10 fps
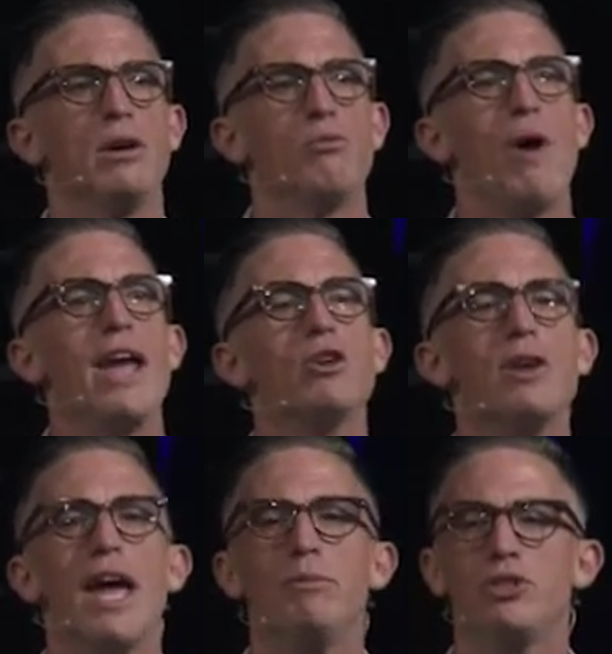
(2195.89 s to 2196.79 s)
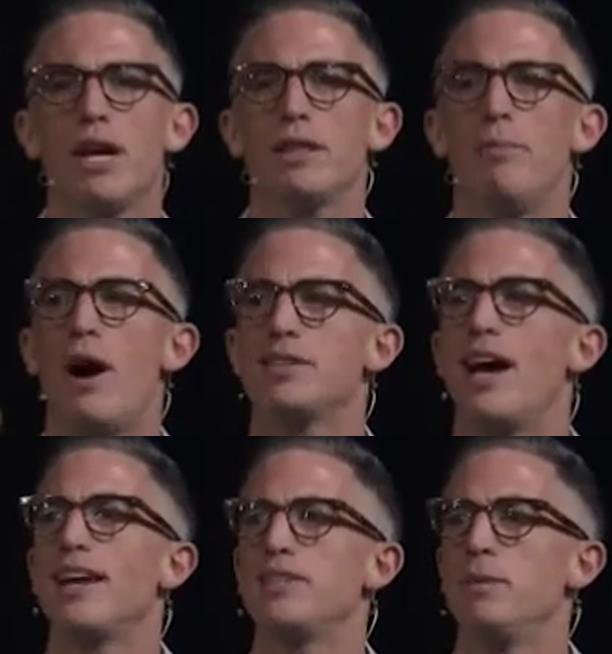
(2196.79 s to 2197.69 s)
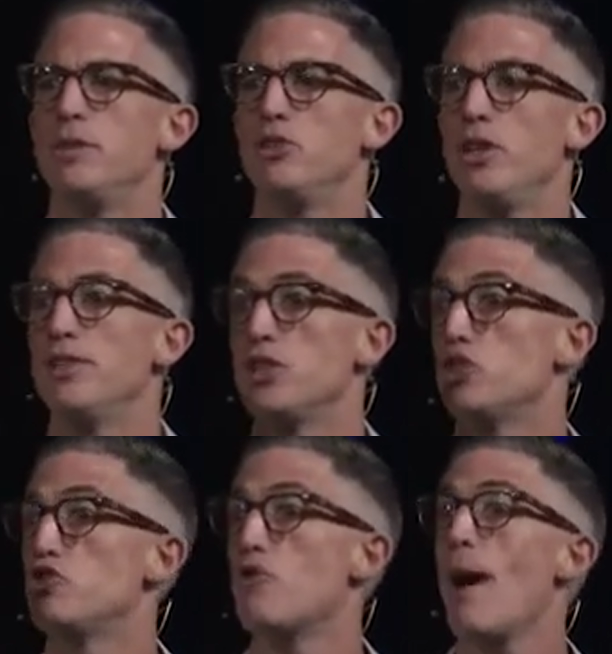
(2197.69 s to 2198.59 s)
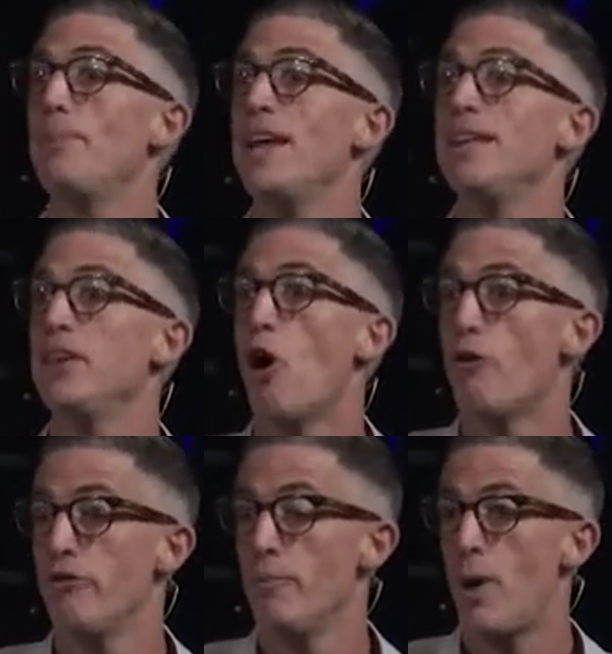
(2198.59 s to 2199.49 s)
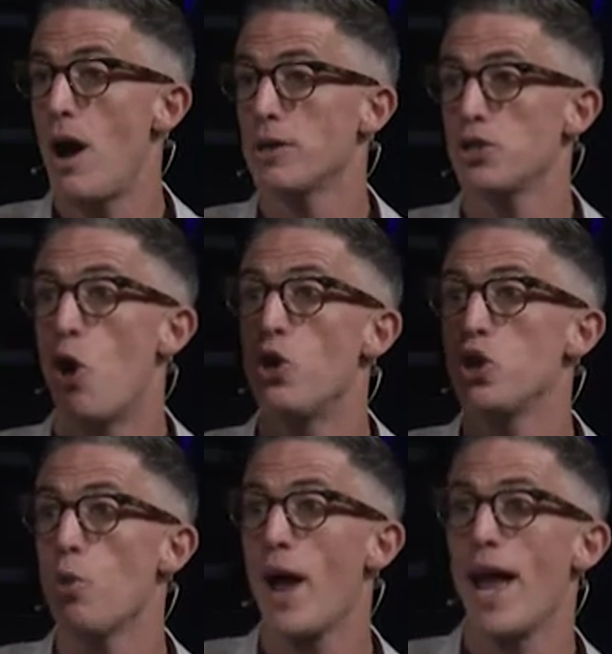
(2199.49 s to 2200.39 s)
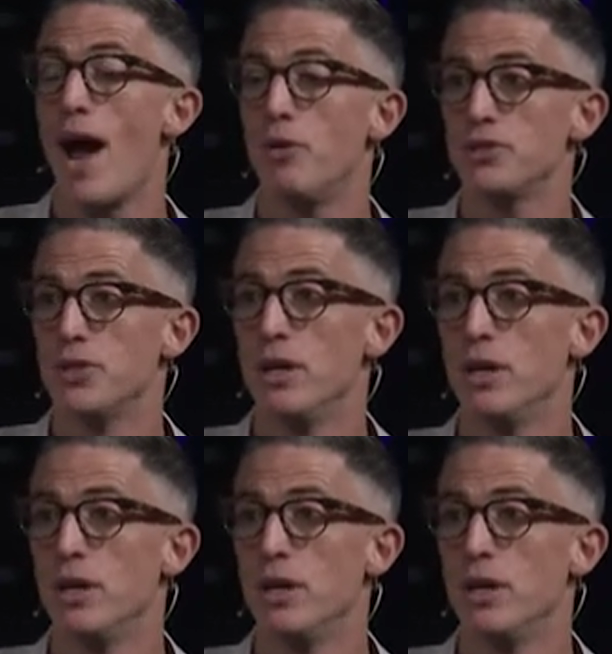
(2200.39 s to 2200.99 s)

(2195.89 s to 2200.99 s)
write your name, check the box, I accepted Jesus. Drop that in the offering box on your way out.